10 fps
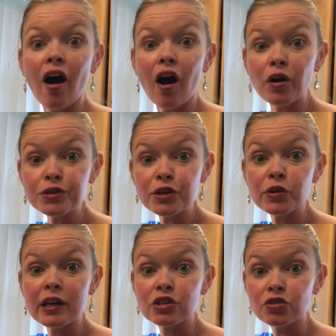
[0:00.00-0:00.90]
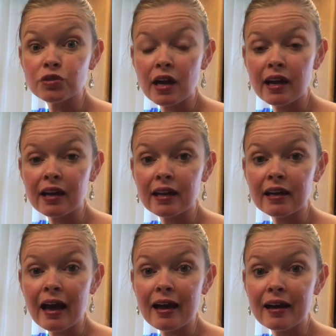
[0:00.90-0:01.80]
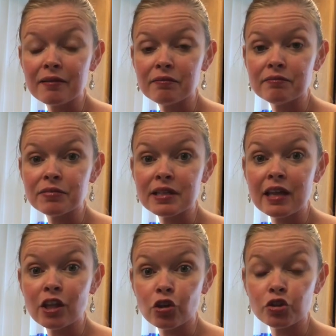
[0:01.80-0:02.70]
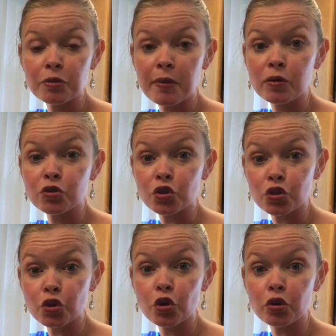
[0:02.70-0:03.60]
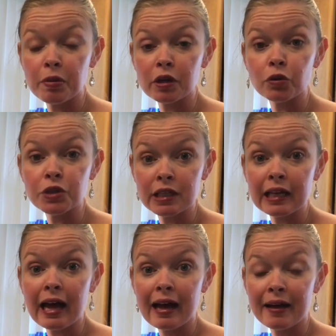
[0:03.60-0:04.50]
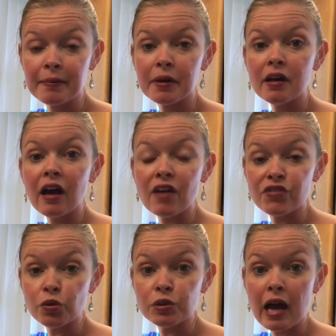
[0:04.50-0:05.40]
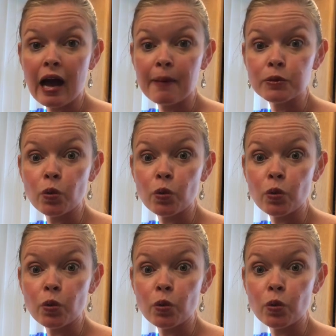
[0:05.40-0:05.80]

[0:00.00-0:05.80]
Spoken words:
Also yesterday, I said that you're supposed to stir the pickles and the lime a few times.